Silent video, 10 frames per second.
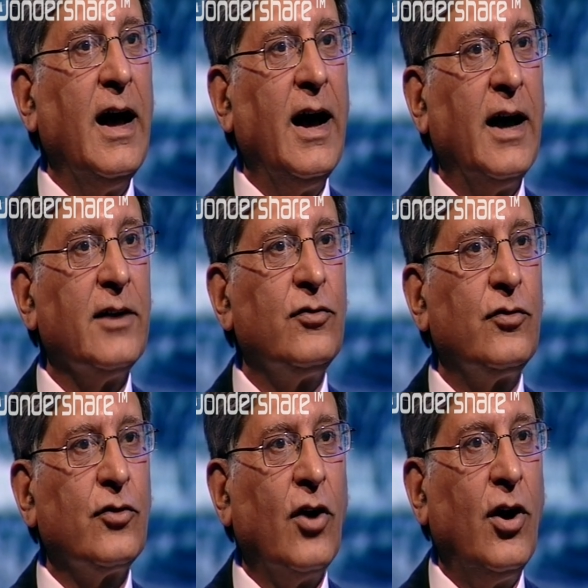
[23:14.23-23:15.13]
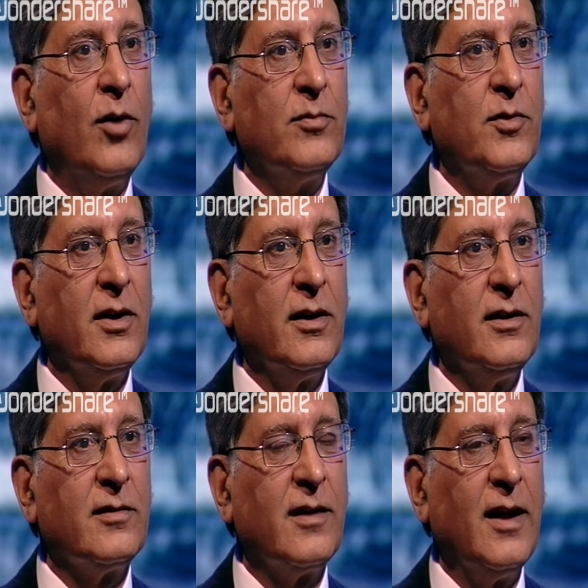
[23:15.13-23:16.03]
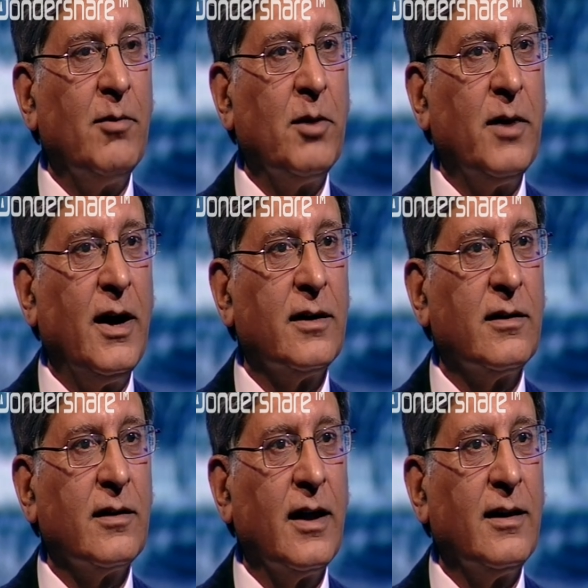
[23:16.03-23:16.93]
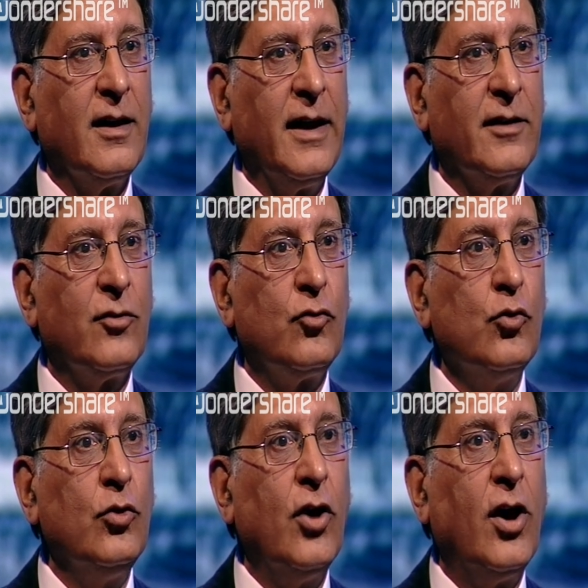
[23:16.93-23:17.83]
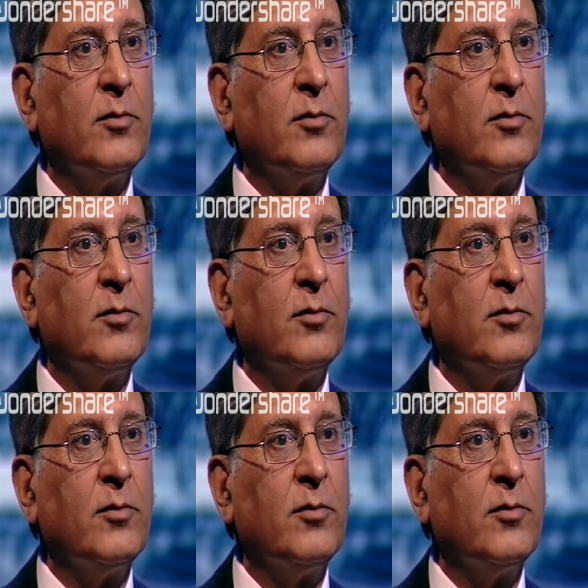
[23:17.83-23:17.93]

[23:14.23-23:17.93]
I stormed Islamabad and led two long